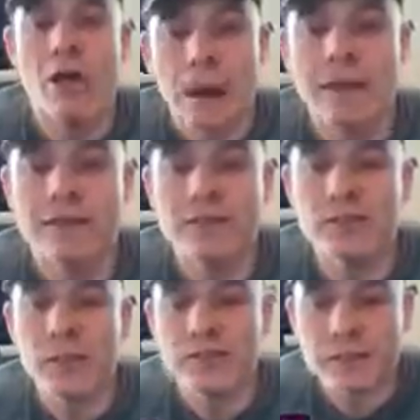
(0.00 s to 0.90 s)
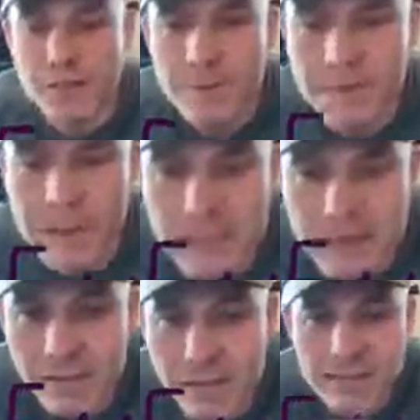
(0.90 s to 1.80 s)
Molly was blood of
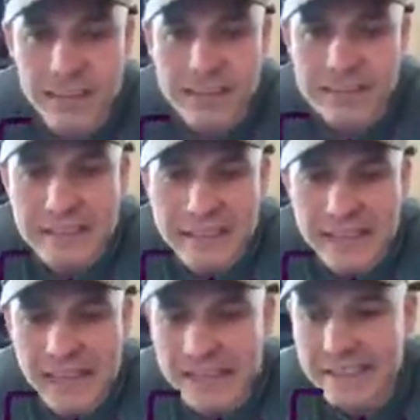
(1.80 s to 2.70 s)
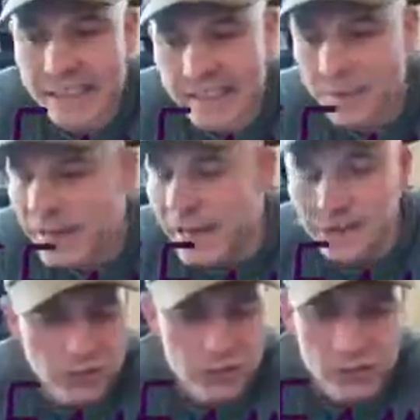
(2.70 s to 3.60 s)
WCCO accent has nice legs, Elizabeth Hot
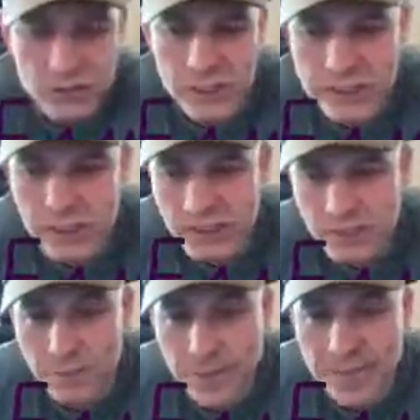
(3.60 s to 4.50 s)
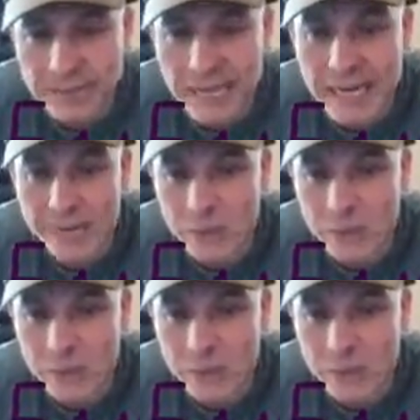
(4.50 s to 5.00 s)
so Stunning, she's best, Amy